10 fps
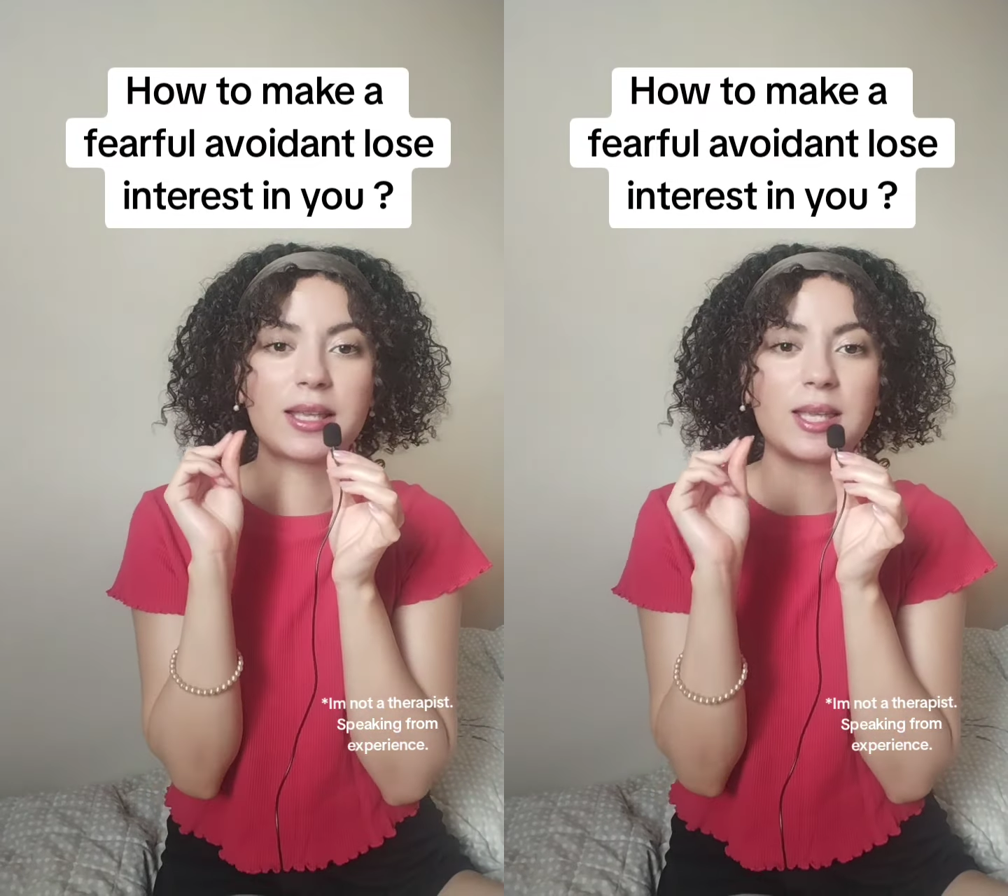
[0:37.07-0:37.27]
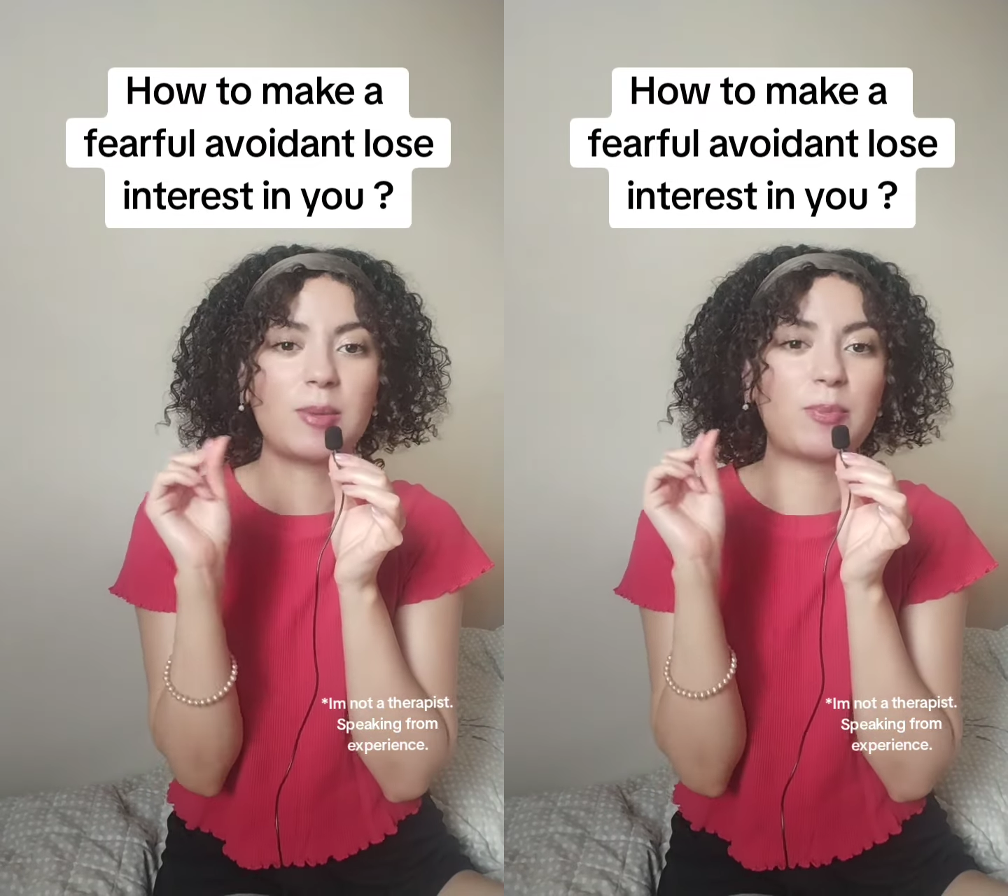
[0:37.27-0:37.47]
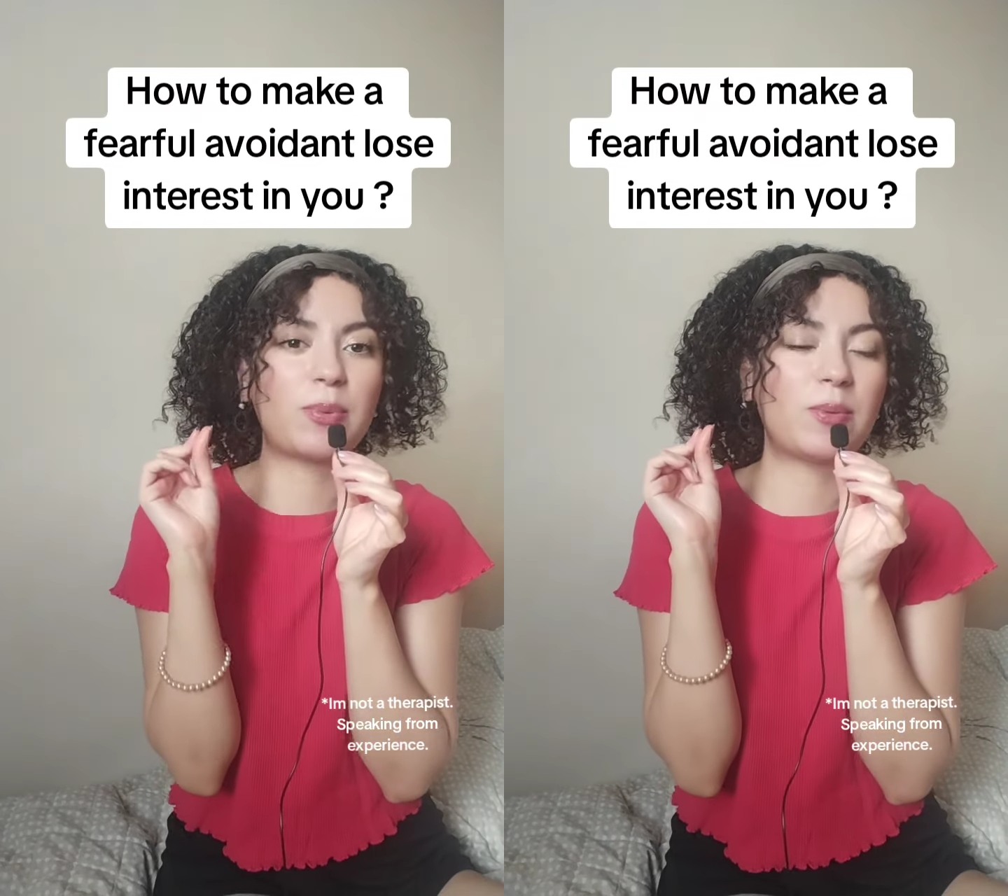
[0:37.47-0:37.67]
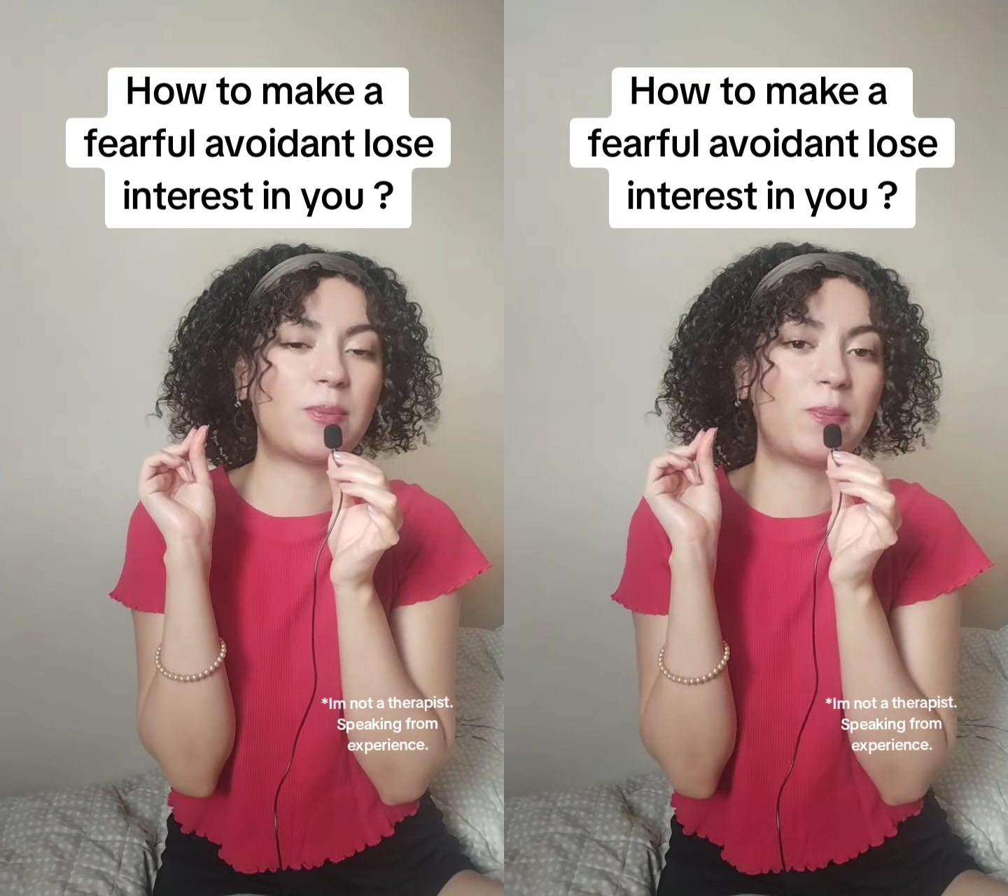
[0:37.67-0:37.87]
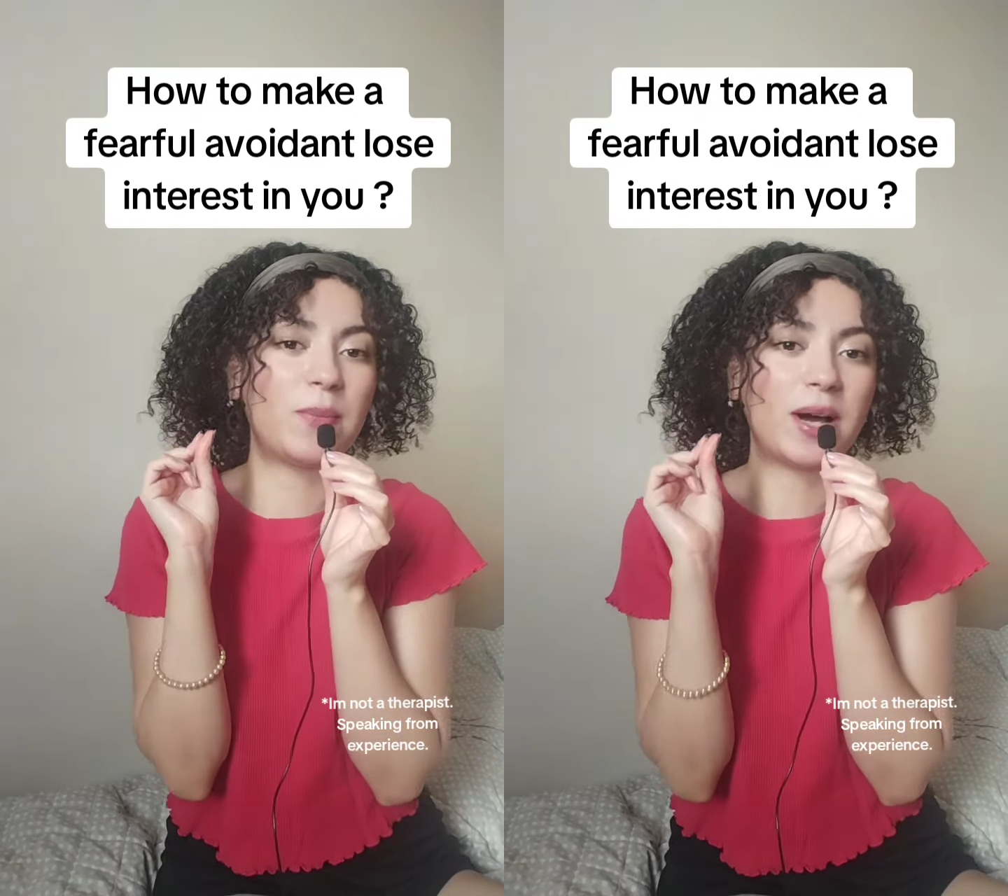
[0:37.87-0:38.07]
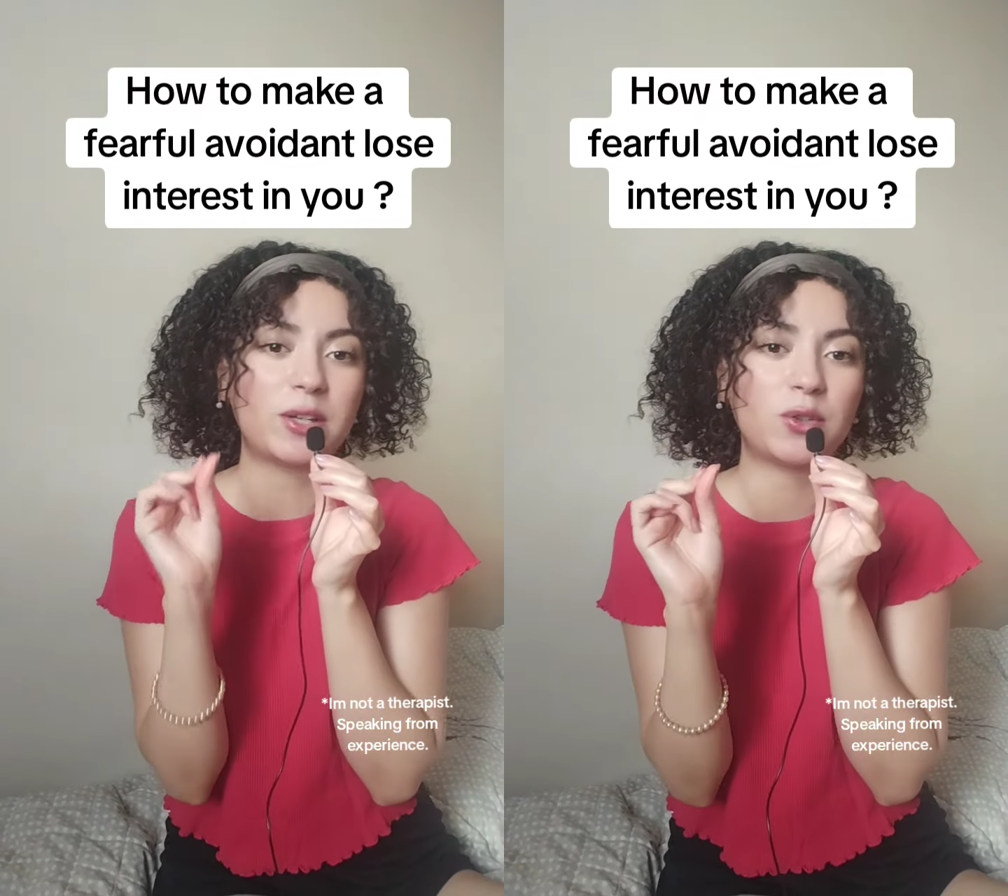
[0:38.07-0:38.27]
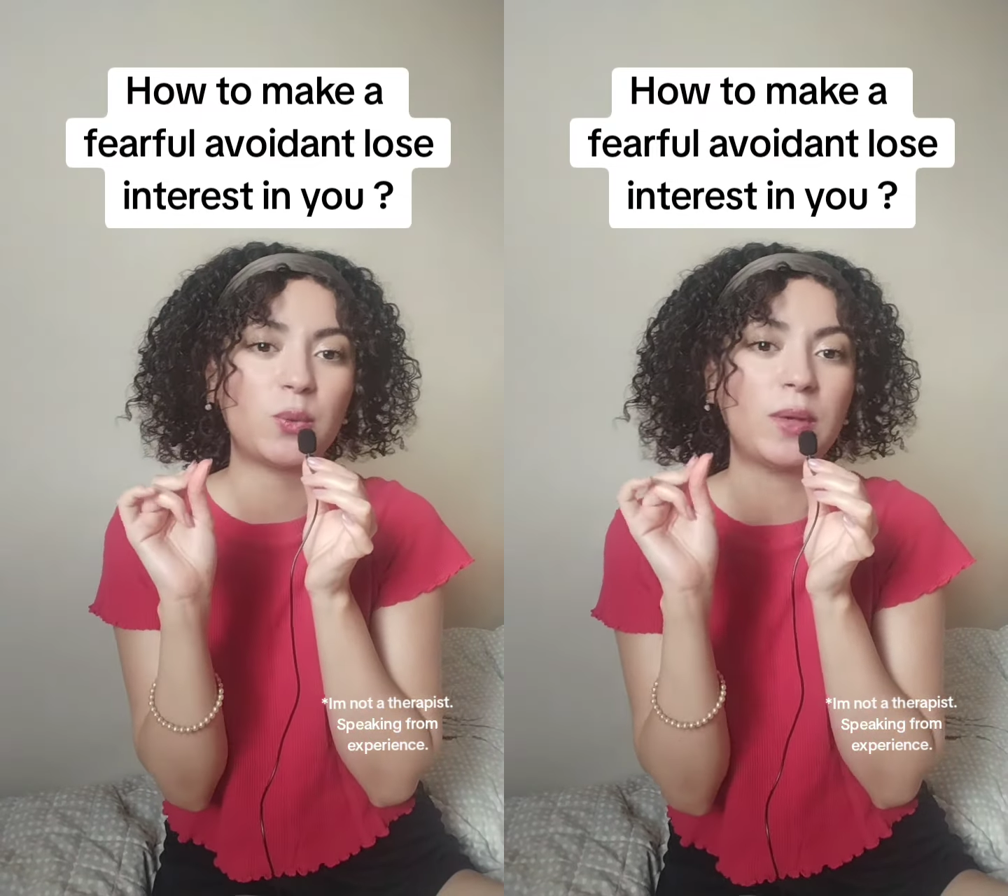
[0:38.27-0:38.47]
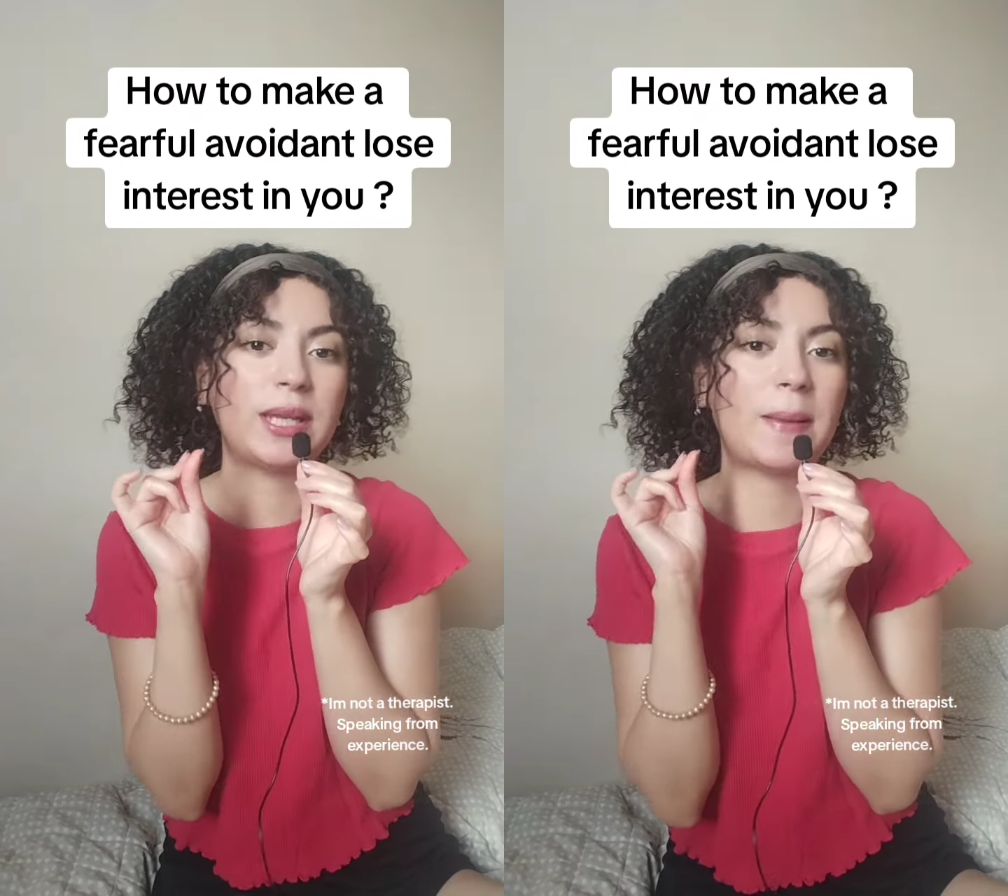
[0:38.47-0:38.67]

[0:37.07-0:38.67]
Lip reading: keep arguing